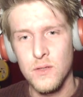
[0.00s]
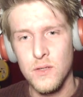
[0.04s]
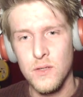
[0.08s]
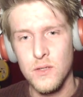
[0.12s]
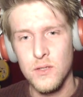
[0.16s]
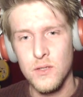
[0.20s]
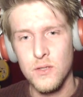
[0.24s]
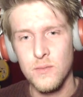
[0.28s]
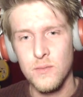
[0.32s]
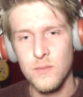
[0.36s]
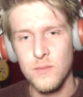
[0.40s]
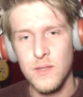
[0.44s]

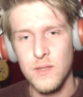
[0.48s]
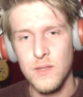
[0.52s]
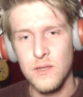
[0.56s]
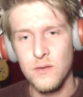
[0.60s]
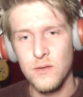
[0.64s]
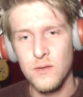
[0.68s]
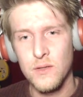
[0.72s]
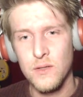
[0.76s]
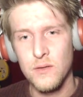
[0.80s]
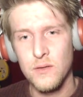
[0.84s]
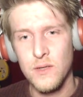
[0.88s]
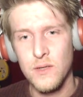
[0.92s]
turn some of these
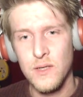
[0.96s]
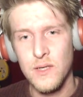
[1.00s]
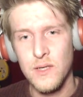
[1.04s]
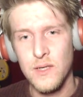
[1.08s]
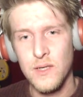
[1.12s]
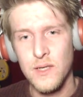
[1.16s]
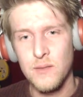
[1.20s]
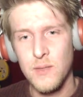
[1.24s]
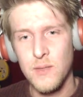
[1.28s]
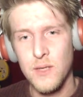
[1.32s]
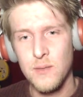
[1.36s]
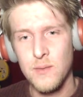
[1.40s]
lights on in
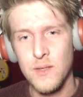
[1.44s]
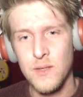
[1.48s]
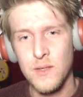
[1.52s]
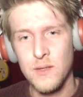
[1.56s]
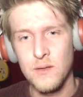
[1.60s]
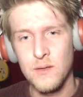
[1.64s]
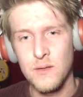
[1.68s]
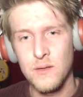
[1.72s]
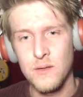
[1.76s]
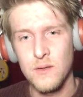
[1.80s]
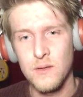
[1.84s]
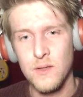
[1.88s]
here, maybe.
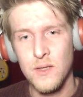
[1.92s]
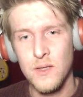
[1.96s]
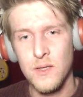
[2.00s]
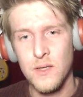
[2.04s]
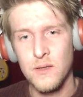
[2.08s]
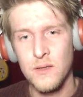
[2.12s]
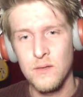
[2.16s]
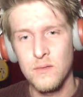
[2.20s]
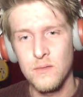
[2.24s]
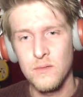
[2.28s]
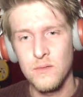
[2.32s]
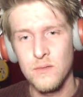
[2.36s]

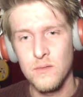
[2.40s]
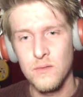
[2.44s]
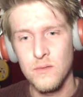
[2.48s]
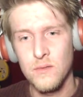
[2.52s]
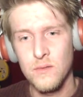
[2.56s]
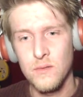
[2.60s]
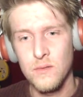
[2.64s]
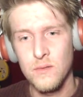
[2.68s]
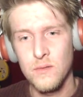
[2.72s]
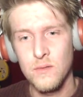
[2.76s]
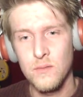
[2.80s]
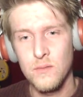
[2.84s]
Yeah.
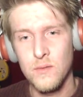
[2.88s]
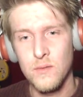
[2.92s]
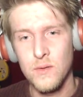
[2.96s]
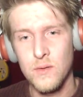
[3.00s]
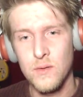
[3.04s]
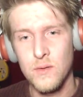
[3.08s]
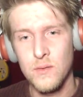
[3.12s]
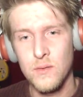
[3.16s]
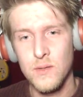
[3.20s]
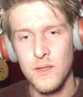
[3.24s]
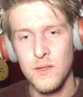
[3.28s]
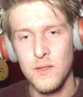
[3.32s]

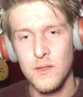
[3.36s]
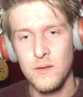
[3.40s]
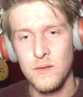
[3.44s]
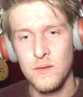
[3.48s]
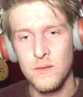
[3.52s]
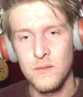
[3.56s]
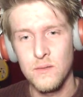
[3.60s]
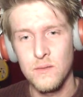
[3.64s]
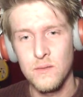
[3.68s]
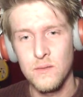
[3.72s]
Where was that then?